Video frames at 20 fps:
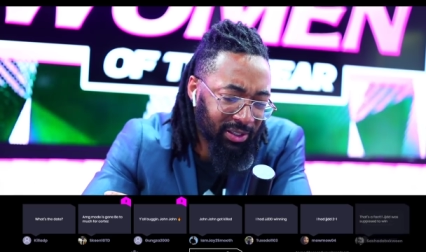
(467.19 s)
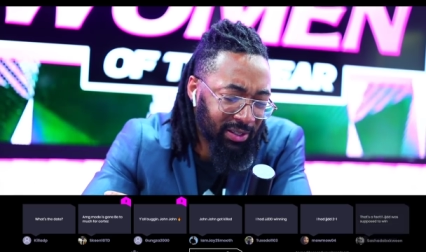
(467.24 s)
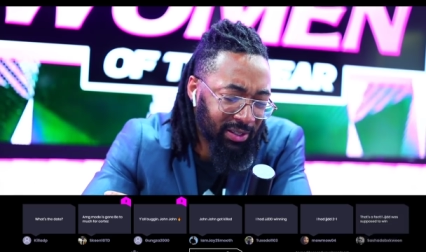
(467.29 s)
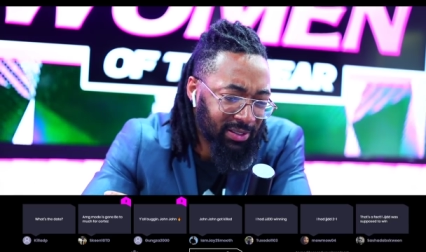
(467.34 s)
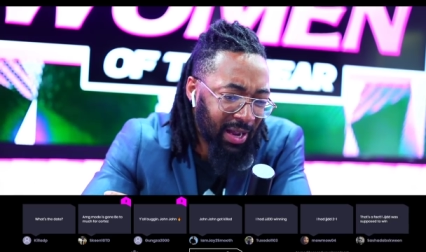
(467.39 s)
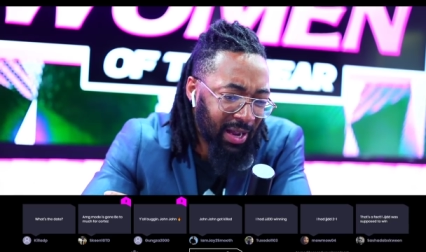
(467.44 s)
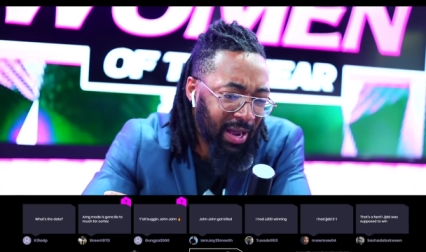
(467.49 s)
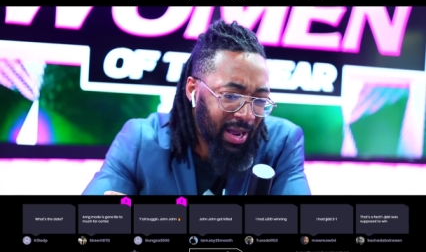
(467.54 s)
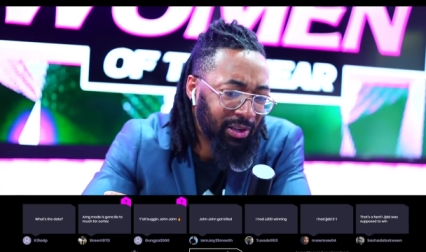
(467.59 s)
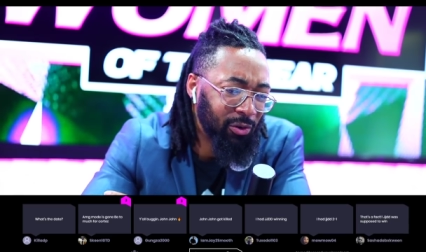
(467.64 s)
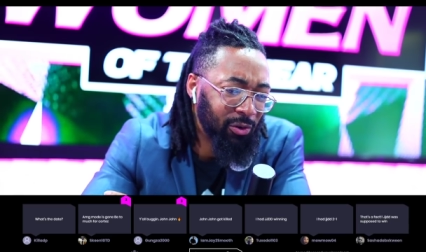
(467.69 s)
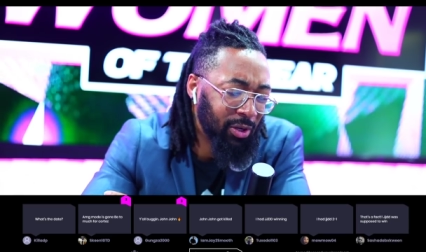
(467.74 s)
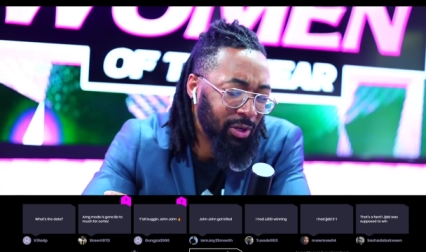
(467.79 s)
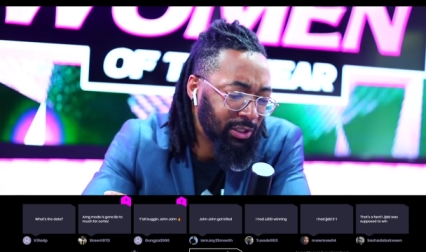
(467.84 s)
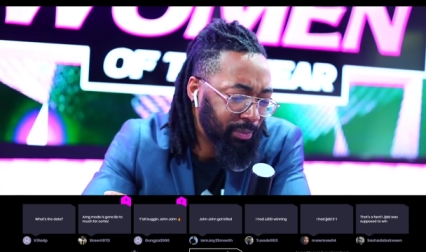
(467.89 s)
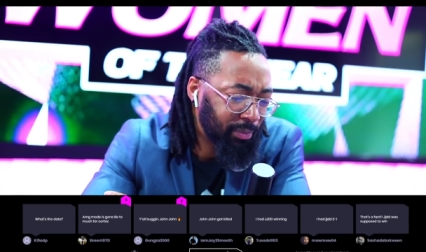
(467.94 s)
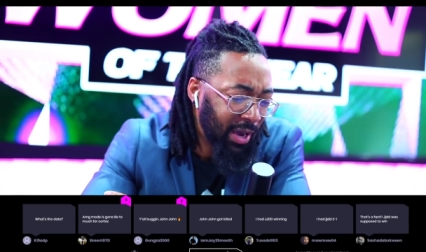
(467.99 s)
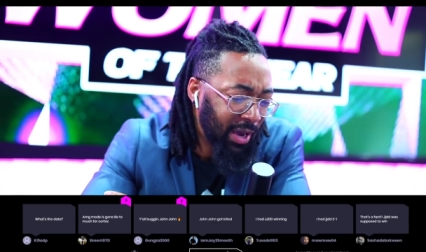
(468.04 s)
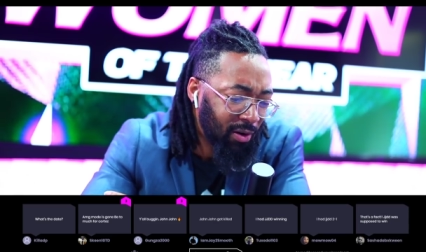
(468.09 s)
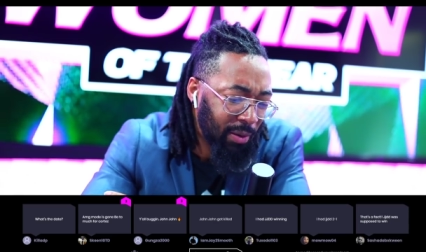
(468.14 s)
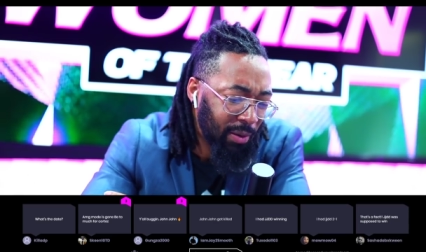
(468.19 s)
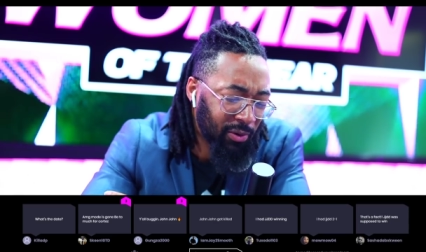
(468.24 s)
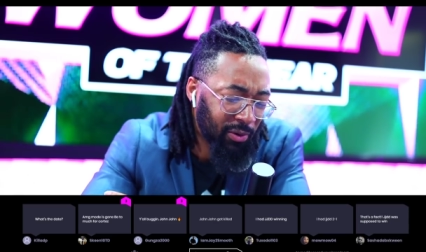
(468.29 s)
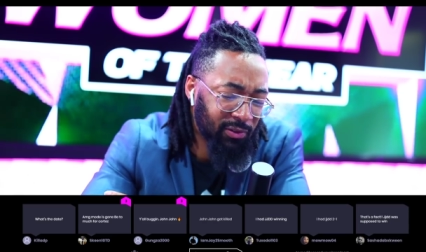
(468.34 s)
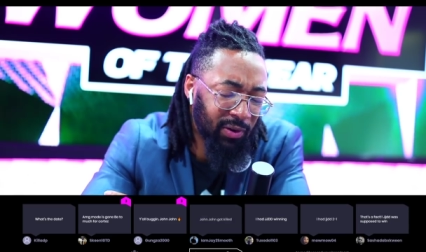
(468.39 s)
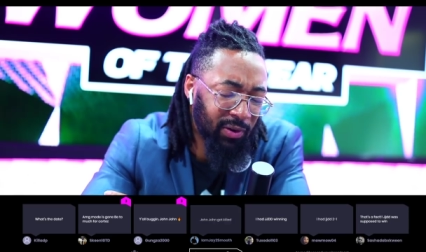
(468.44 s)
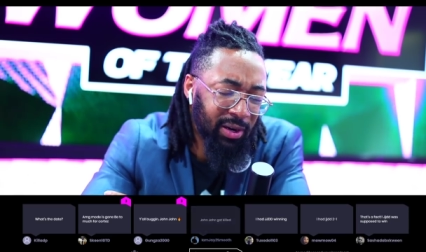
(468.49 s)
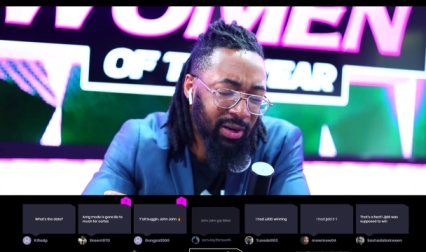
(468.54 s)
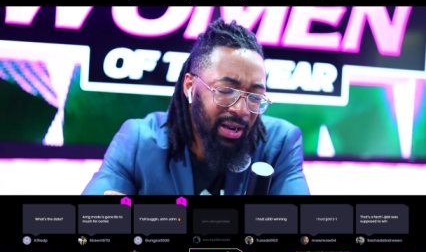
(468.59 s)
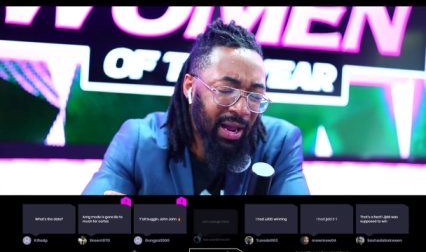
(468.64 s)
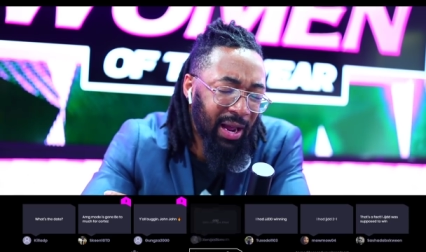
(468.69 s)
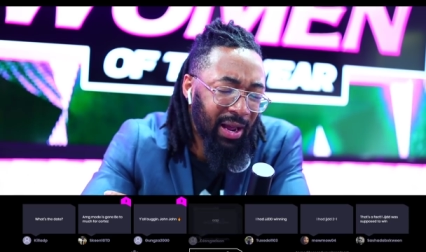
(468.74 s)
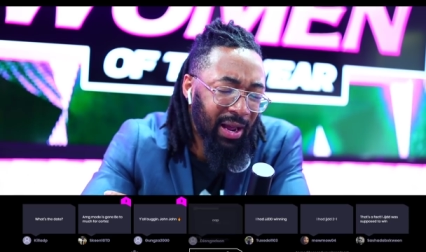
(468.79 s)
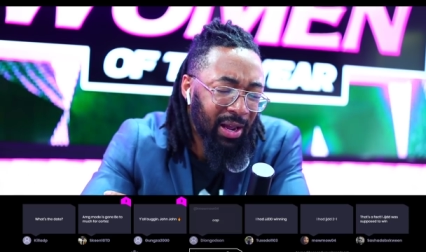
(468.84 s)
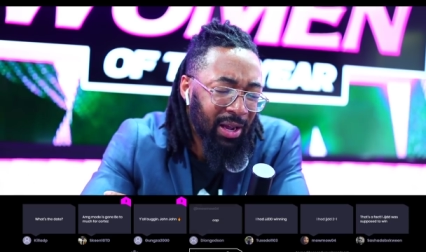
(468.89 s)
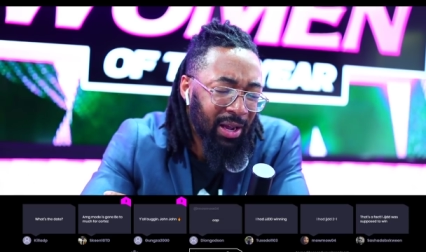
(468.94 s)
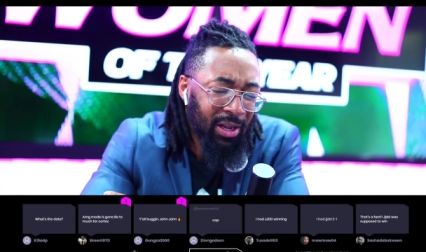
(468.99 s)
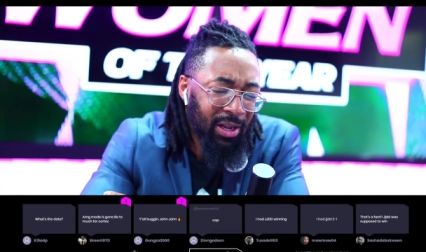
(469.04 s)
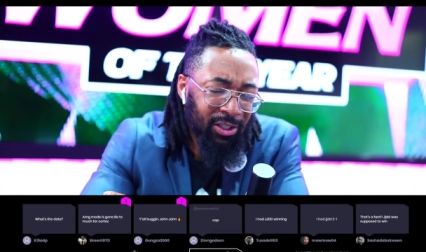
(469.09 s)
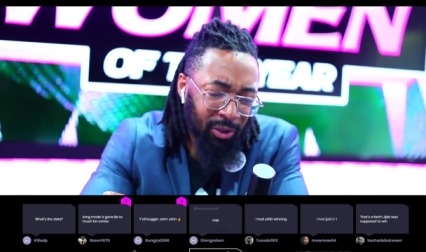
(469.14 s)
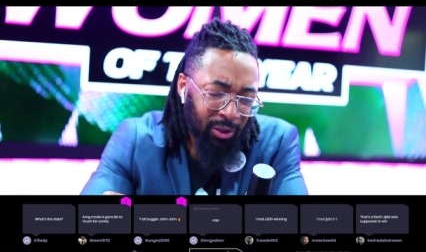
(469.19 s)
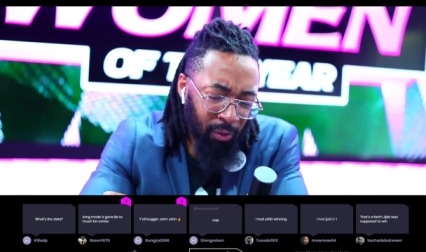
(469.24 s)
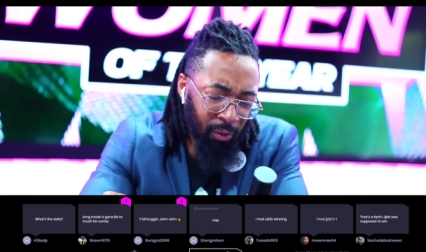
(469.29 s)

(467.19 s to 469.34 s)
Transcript: His IQ as a battle rapper is very high. So